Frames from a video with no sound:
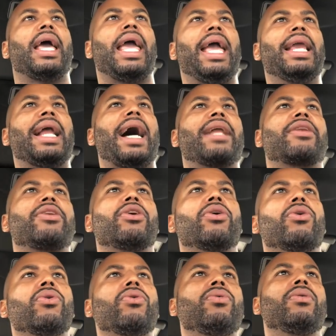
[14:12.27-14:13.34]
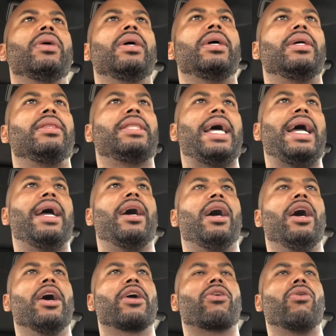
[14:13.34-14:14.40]
And I knew that
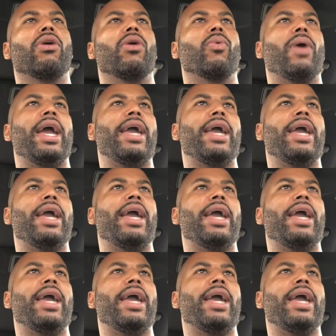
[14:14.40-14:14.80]
her going